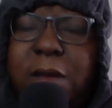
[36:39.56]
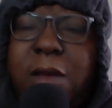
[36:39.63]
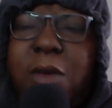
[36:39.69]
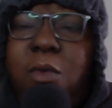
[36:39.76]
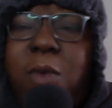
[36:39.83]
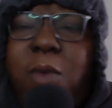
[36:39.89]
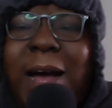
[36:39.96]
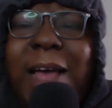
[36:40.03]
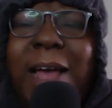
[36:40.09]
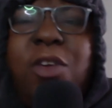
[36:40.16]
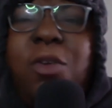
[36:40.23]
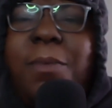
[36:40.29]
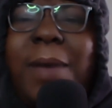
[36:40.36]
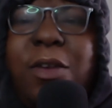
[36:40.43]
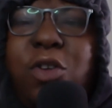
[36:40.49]
Why are you,
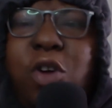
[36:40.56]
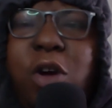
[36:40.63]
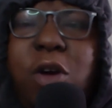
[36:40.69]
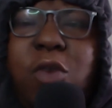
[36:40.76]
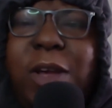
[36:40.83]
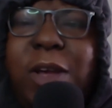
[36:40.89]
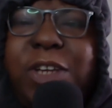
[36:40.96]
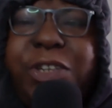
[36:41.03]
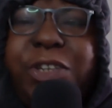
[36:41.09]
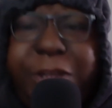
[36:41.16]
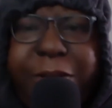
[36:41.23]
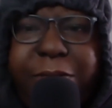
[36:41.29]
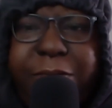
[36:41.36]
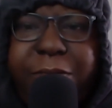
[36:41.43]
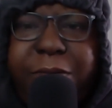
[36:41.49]
man, not
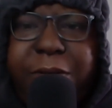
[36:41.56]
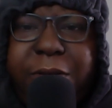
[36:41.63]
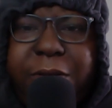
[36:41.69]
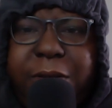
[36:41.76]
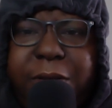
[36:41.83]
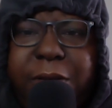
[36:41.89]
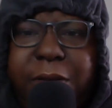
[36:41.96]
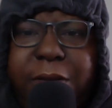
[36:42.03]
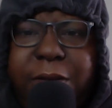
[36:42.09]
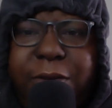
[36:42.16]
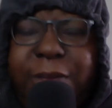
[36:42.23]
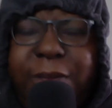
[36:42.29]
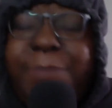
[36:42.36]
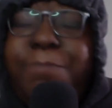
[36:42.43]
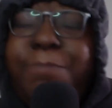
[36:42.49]
questioning
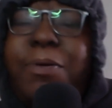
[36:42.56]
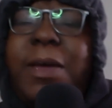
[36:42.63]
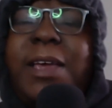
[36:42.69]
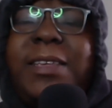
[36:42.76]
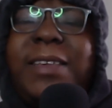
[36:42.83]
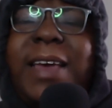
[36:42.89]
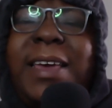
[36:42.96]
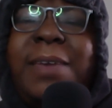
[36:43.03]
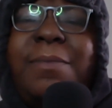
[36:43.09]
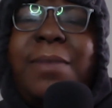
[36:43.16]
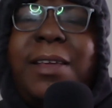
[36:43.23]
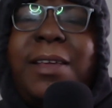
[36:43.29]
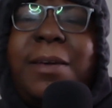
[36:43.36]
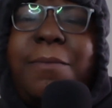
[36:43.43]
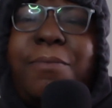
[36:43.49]
his 80
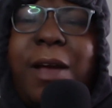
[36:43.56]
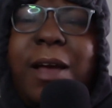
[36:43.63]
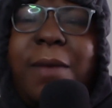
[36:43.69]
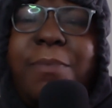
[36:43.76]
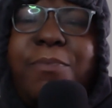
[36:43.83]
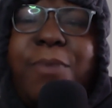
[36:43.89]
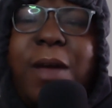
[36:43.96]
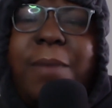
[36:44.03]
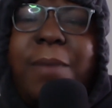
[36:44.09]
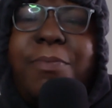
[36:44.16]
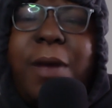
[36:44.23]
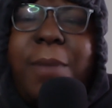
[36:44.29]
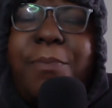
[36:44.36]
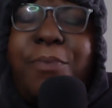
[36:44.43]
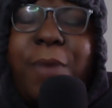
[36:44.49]
million
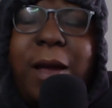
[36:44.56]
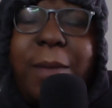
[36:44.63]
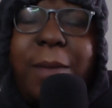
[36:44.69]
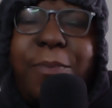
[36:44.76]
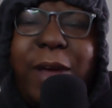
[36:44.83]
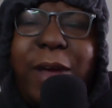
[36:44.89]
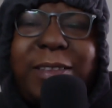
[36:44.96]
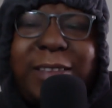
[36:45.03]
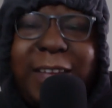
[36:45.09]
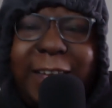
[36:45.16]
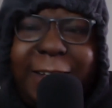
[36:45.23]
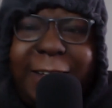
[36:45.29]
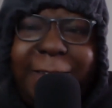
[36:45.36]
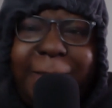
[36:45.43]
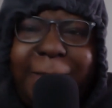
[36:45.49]
price tag?
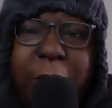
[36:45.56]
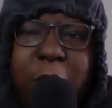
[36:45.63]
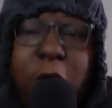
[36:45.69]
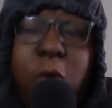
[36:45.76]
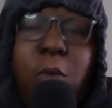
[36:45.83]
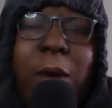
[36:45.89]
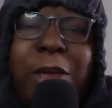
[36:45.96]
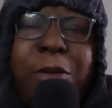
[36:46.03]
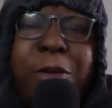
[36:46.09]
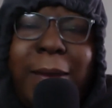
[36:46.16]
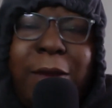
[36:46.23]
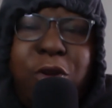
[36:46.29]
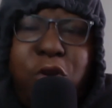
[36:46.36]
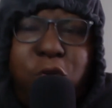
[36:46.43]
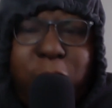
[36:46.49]
Why are you,
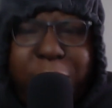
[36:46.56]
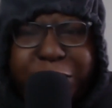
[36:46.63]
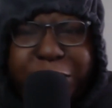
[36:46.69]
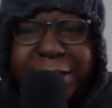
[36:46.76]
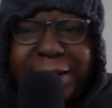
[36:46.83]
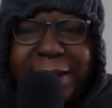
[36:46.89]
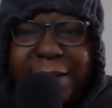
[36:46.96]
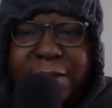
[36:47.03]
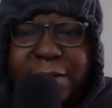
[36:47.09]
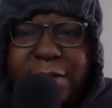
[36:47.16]
man, not questioning that?